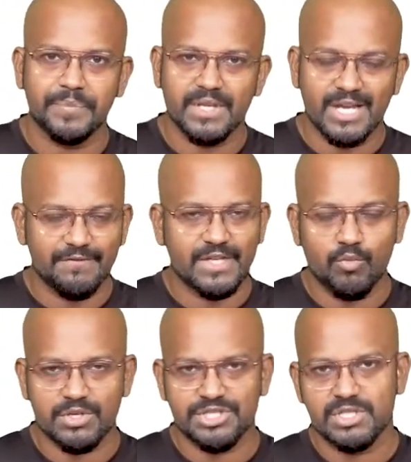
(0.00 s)
If that
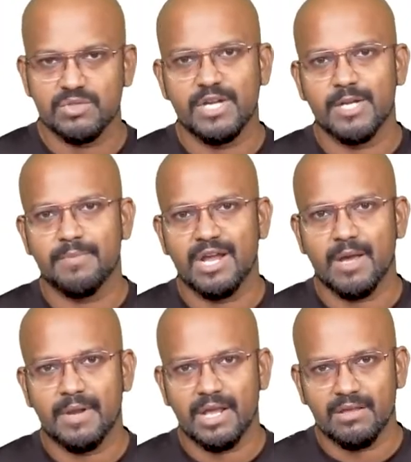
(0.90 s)
question is going to be
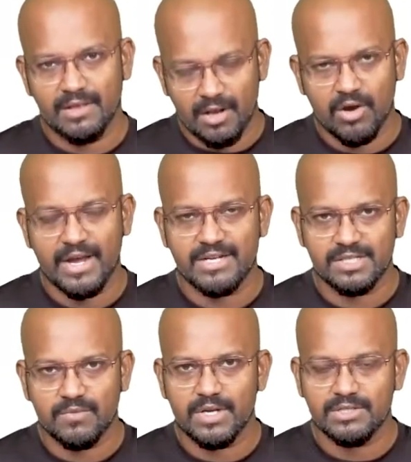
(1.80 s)
happening in the long
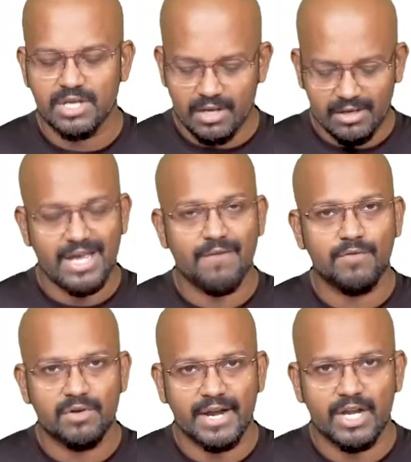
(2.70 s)
answer ones, you have to
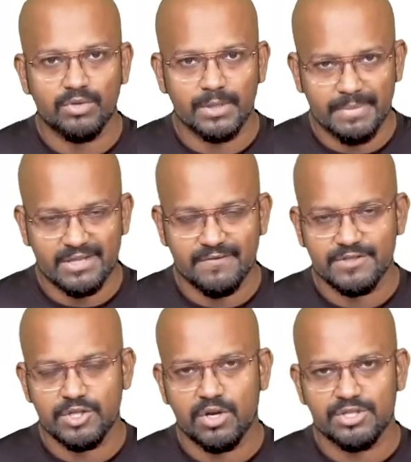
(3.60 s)
write down the
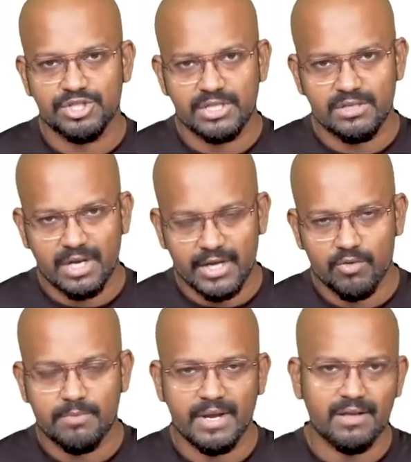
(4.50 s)
pathophysiology,
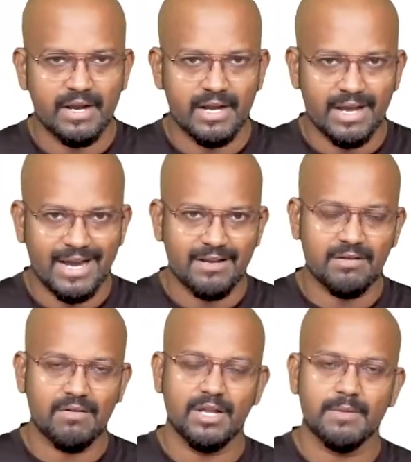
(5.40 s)
acute migraine, and
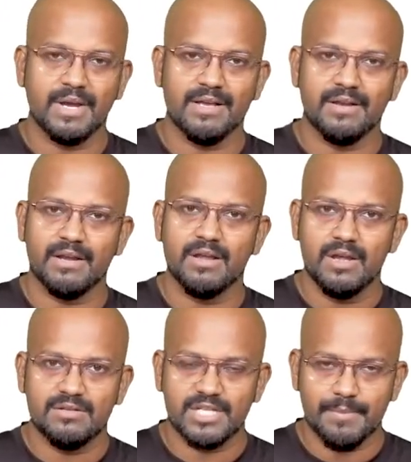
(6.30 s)
chronic migraine
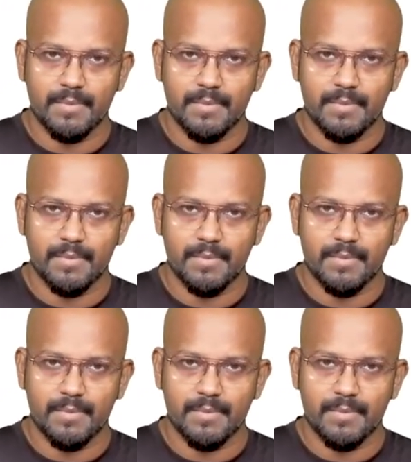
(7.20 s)
treatment